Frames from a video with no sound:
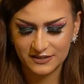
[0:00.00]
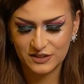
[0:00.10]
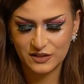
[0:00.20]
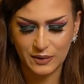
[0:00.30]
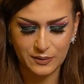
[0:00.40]

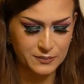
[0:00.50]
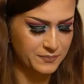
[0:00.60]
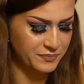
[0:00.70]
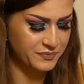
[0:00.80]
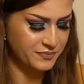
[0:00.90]
So,
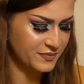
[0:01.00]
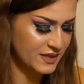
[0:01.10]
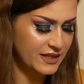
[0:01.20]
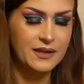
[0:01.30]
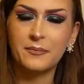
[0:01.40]

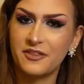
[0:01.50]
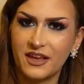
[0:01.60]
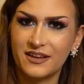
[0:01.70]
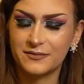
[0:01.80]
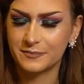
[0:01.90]
let me
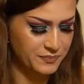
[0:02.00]
think.